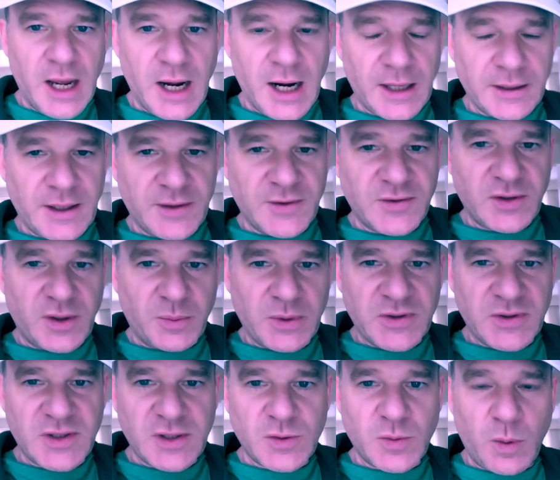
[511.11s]
And then
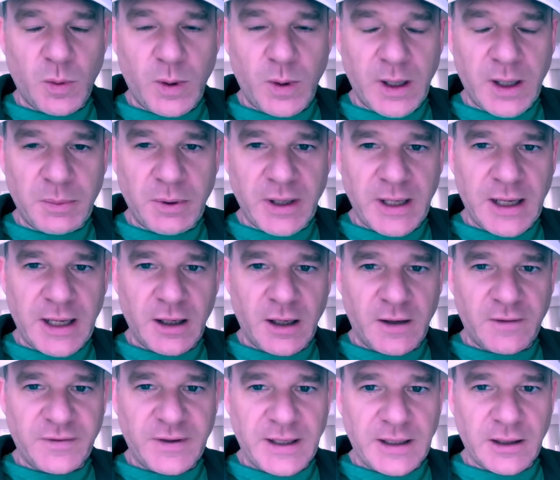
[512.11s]
someone says, well, what about
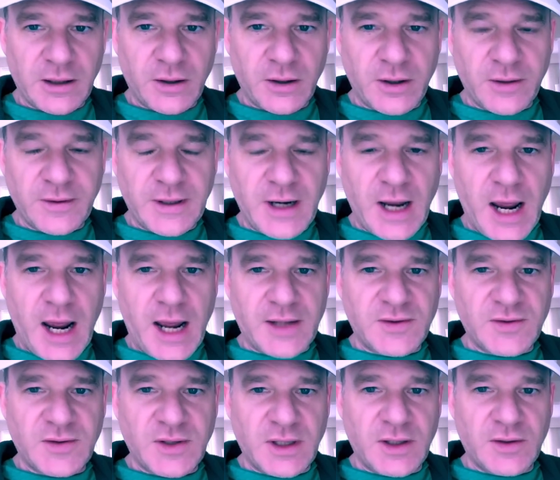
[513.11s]
Adolf Hitler and the
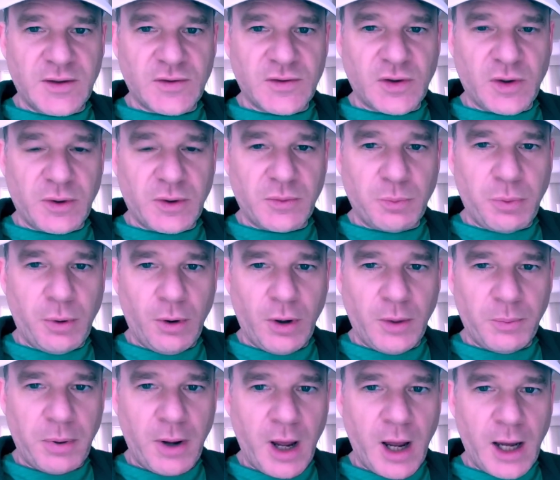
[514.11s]
Nazis or
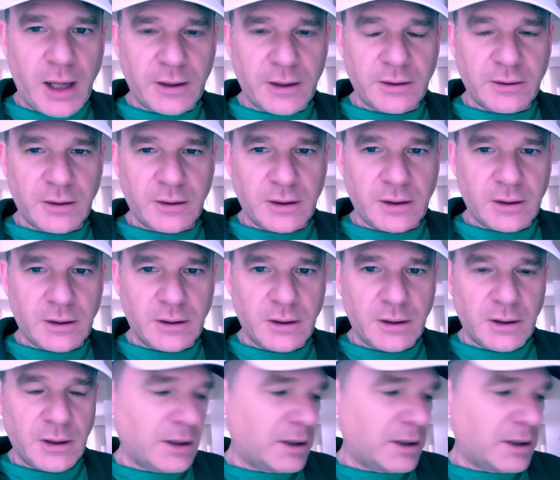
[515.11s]
Pol Pot and the